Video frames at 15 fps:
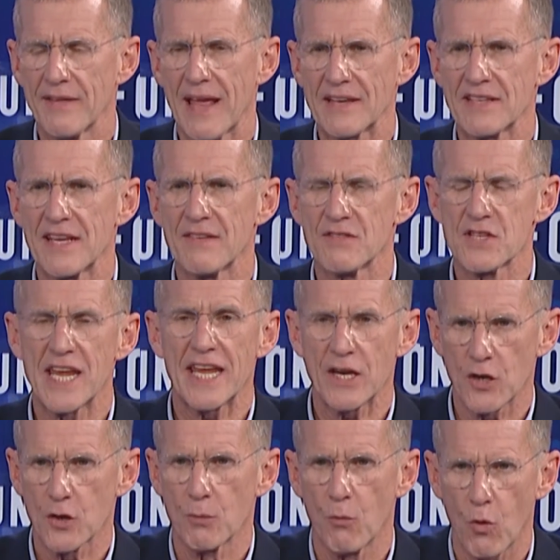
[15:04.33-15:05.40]
That gives
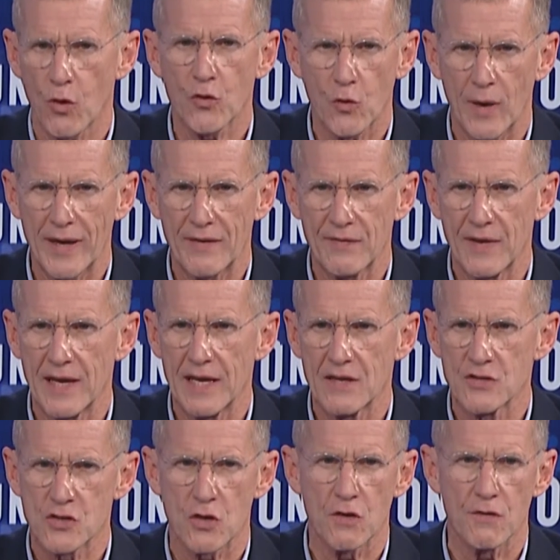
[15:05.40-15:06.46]
Hitler more credit than he
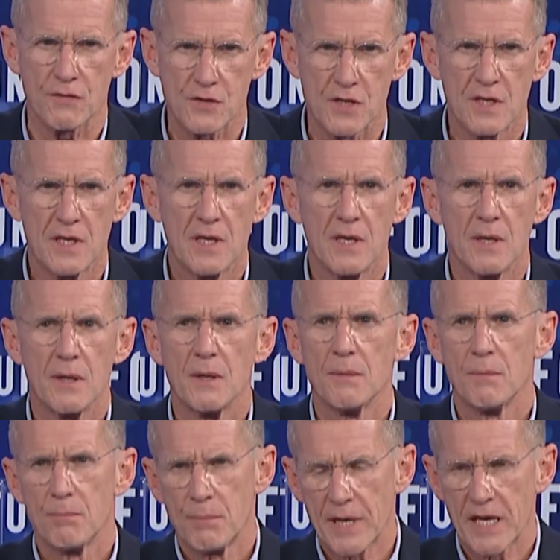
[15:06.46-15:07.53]
deserves
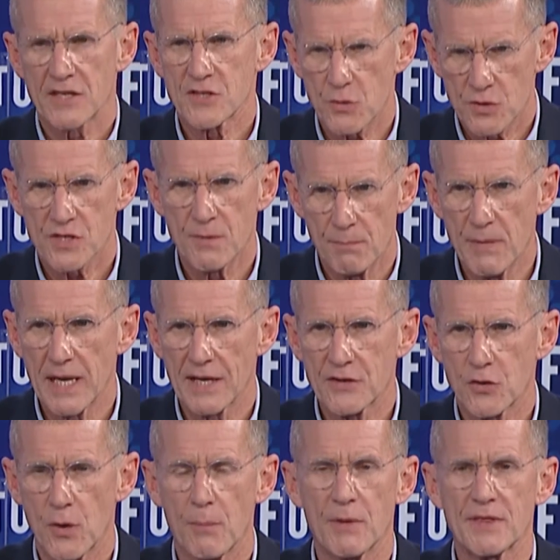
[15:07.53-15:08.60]
because there was some
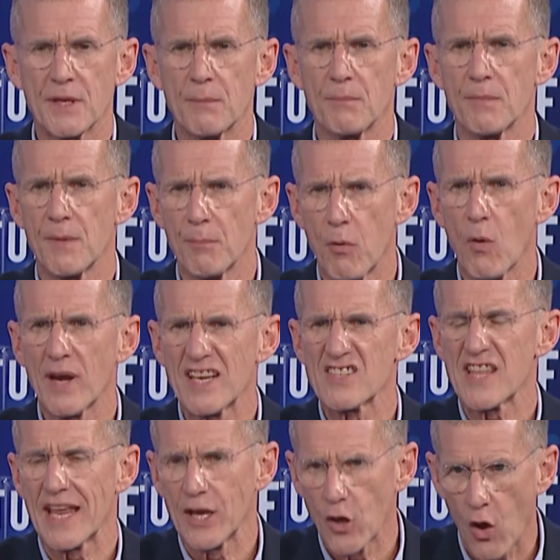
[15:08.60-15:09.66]
military. But the, the point is,
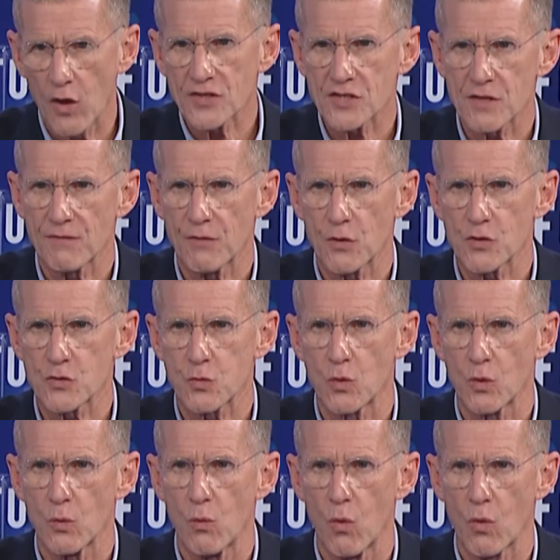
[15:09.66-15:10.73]
they lost the First
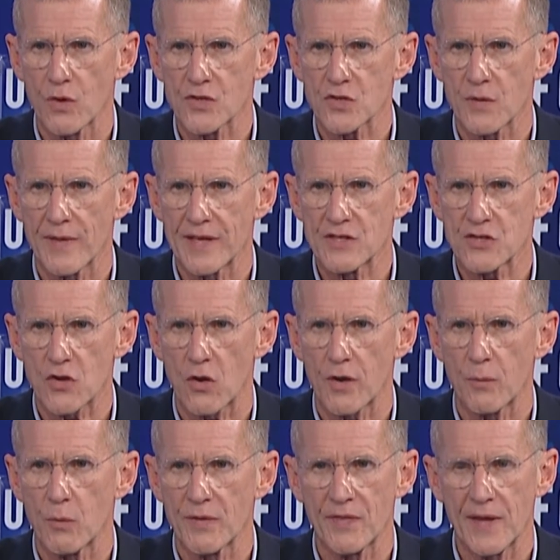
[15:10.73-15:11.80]
World War, so they
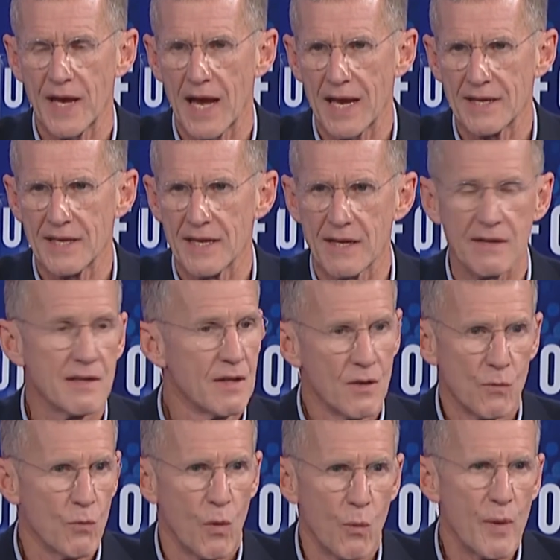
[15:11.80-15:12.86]
started with the idea,
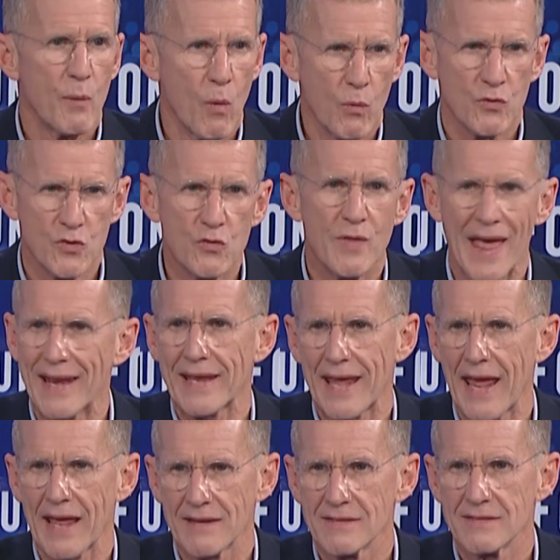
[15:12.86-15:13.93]
well, we won't do that
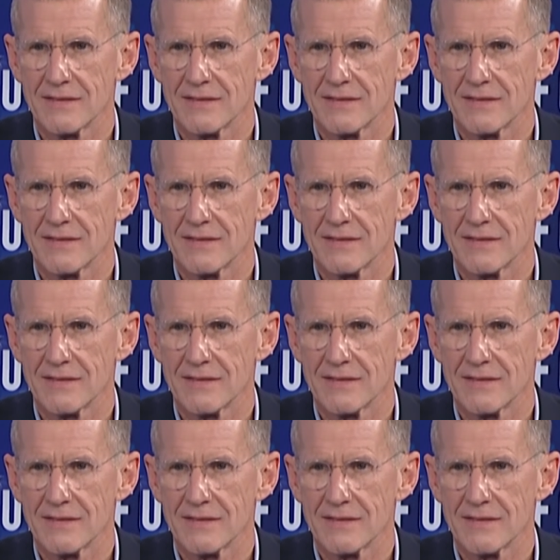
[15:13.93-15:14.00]
again.